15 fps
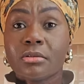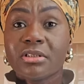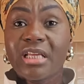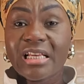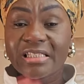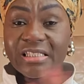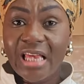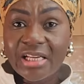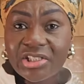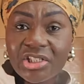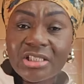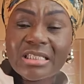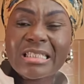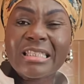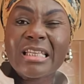the
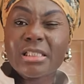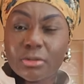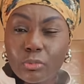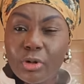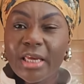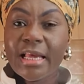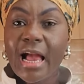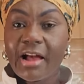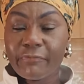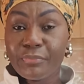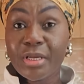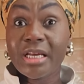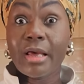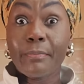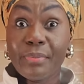sessions this week have
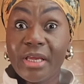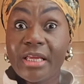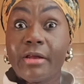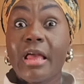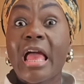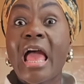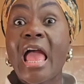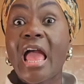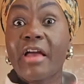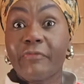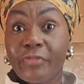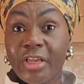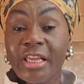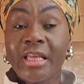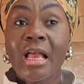been a bit
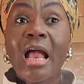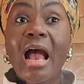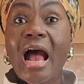heavy,